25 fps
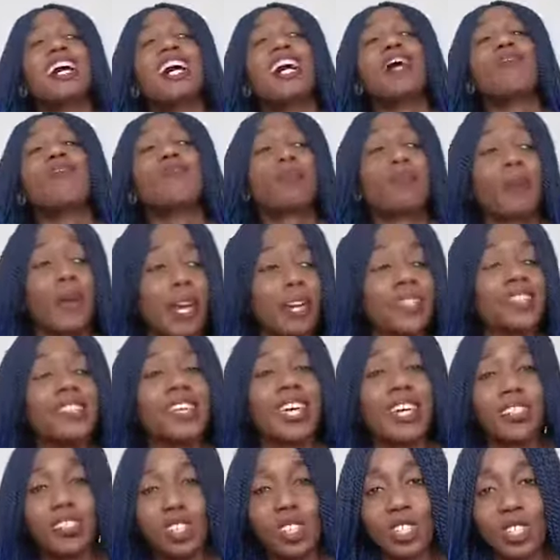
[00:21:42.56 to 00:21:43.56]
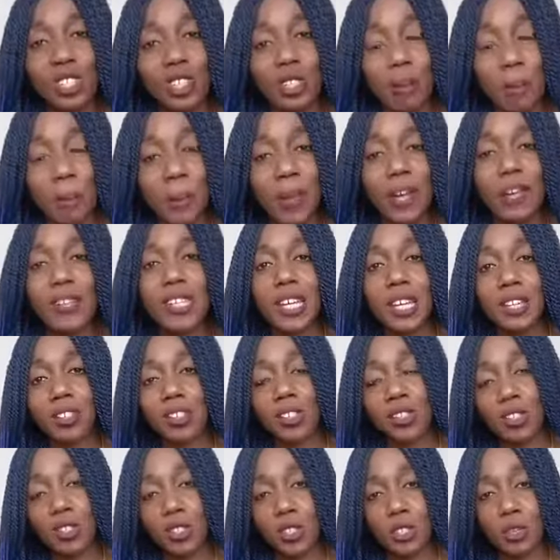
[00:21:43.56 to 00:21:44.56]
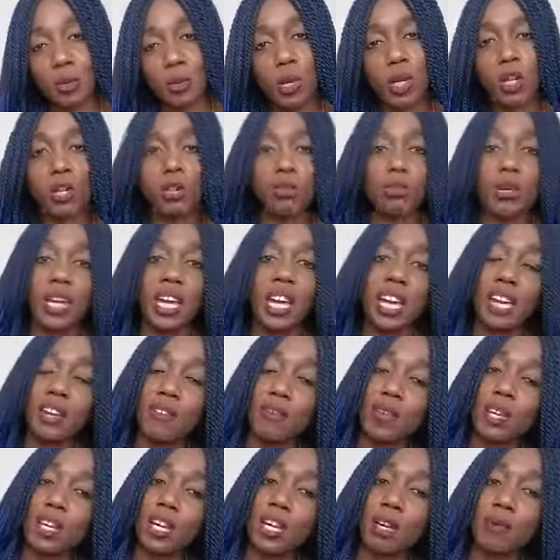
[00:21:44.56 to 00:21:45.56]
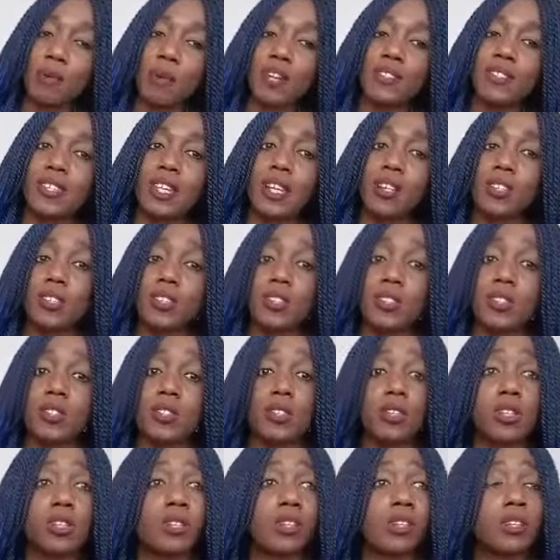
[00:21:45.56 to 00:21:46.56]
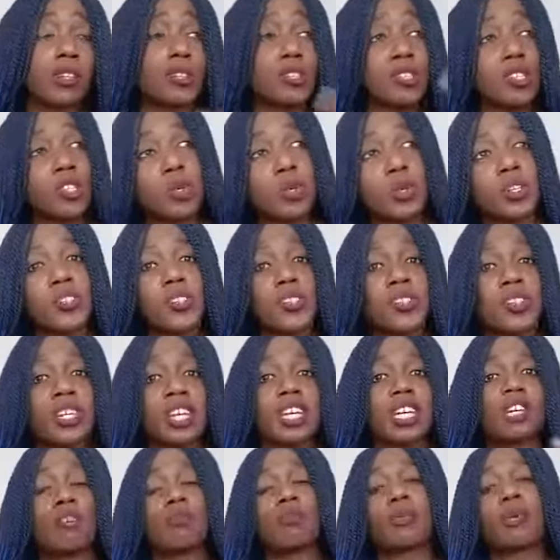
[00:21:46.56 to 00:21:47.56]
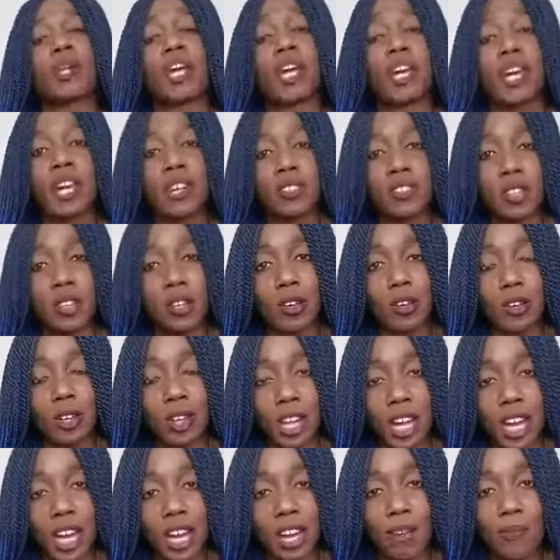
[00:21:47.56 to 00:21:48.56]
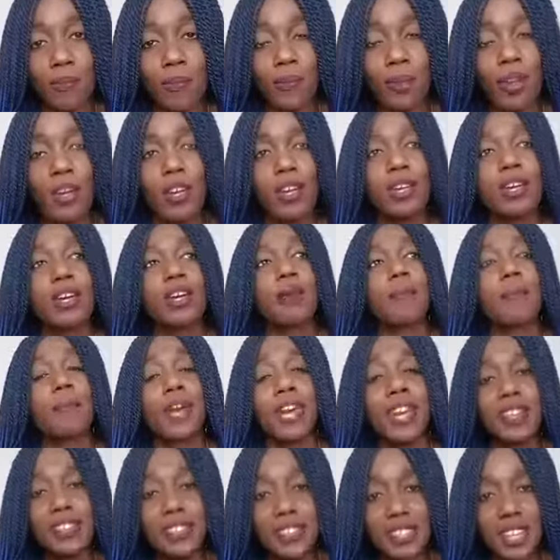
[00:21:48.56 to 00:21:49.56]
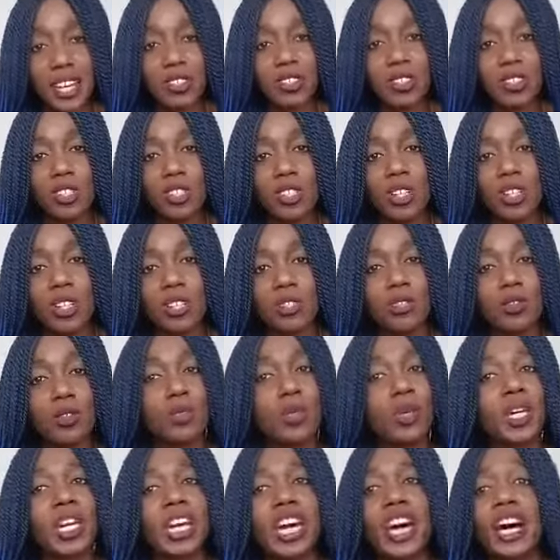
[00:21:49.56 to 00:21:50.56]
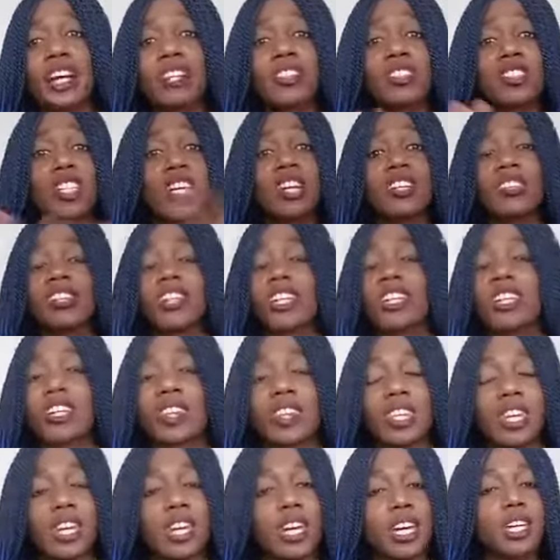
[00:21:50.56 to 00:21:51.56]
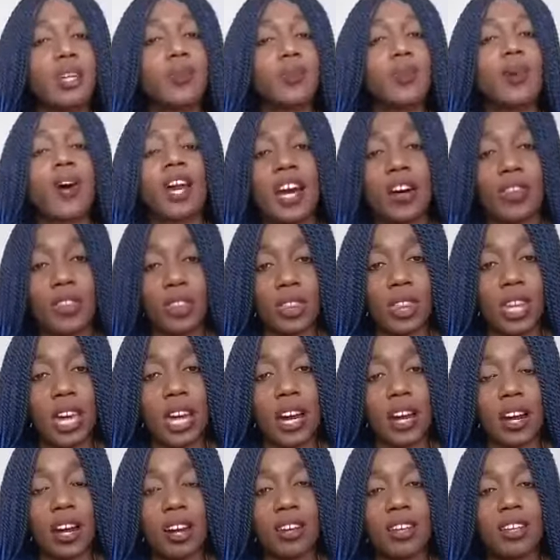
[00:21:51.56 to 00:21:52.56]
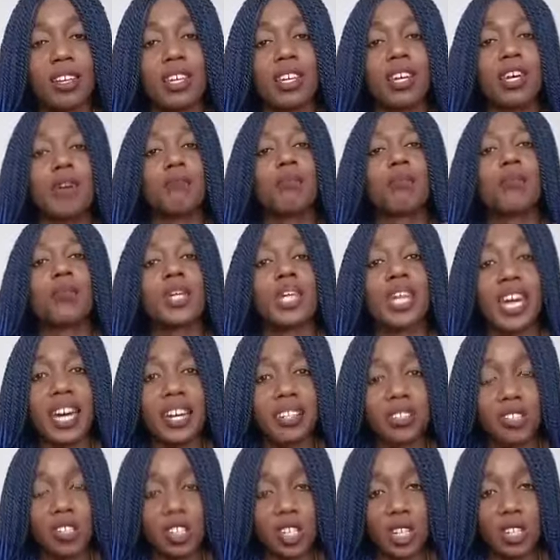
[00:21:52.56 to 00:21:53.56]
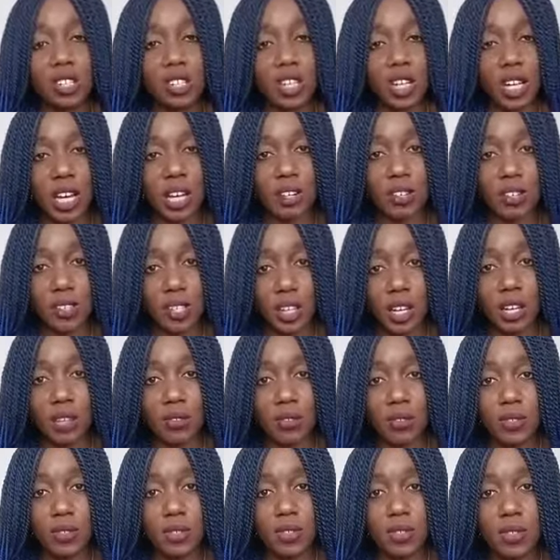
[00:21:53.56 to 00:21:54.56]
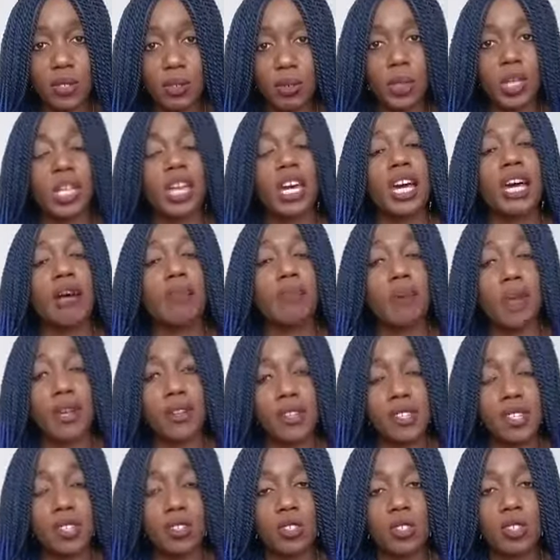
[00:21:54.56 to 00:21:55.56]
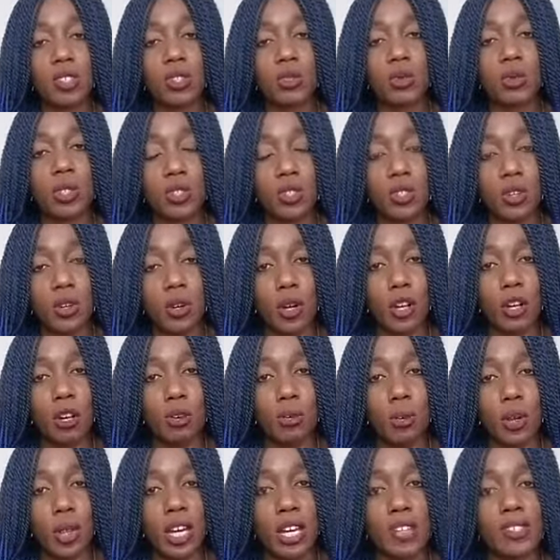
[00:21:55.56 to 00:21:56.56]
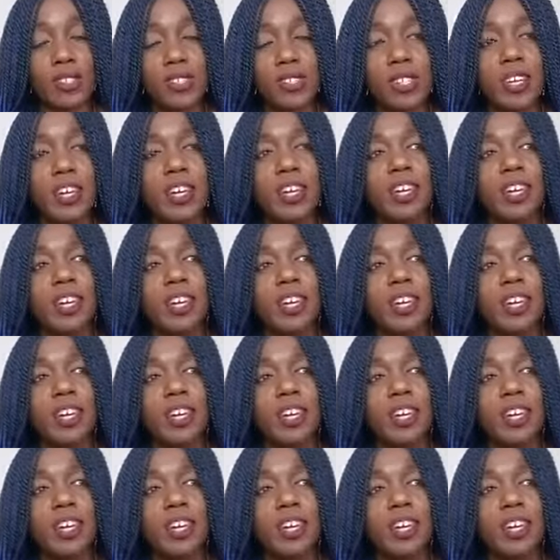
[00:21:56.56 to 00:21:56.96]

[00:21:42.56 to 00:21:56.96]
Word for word: um, pay attention. Pay attention to the way you're behaving. Pay attention to the, the situations that keep playing out in your life. Pay attention. You, we can't change anything, anyone out there, but we can change ourselves. We can pay attention to what is going on with us.